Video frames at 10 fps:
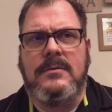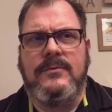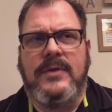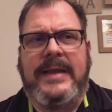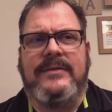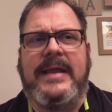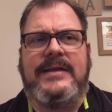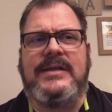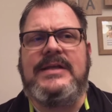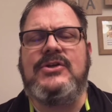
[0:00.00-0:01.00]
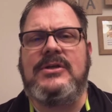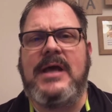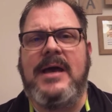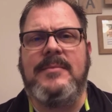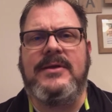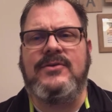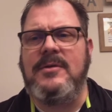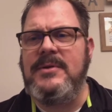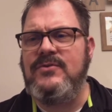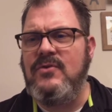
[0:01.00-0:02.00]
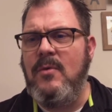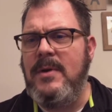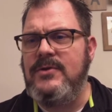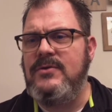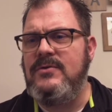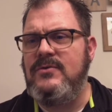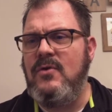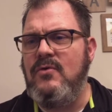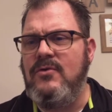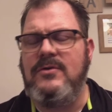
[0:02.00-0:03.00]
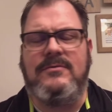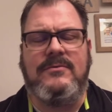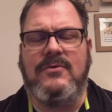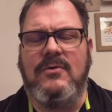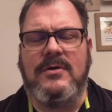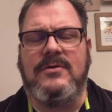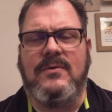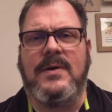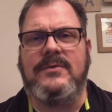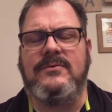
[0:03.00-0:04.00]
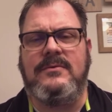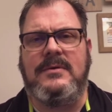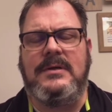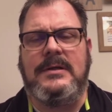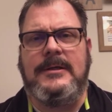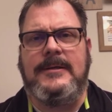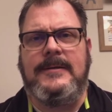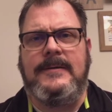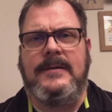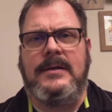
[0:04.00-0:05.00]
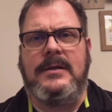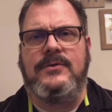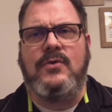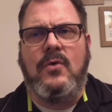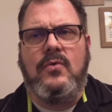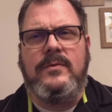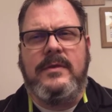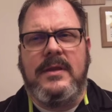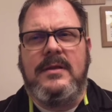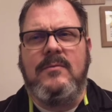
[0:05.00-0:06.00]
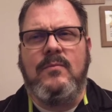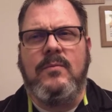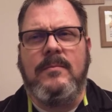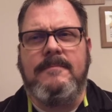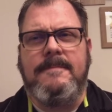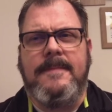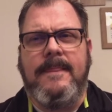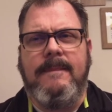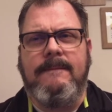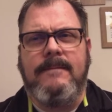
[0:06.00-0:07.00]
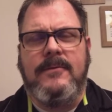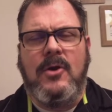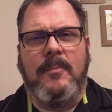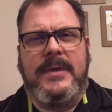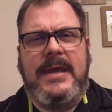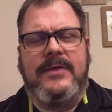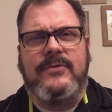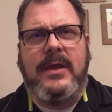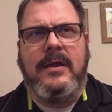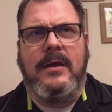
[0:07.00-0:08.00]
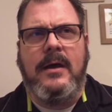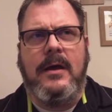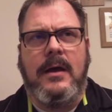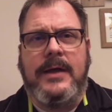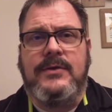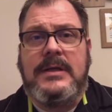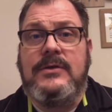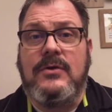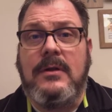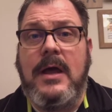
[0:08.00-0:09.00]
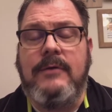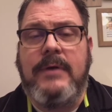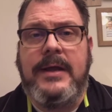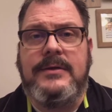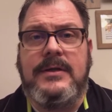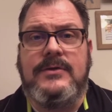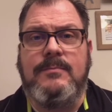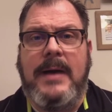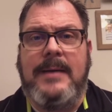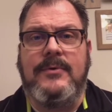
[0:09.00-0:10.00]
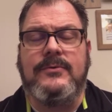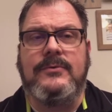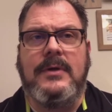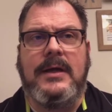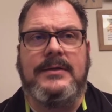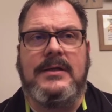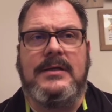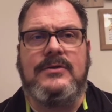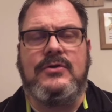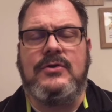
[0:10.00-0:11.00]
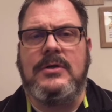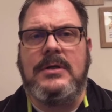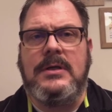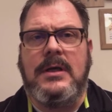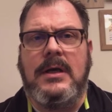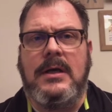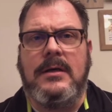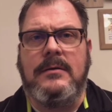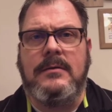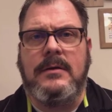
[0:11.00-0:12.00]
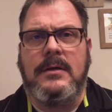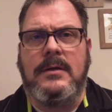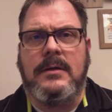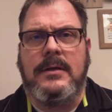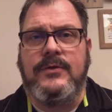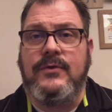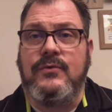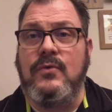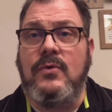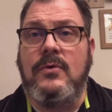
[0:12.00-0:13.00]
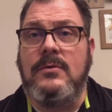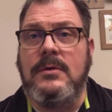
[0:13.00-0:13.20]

that teaching time is going to be so good to us. So then, me as I teach a lot, right? I teach Bible, I teach at the school.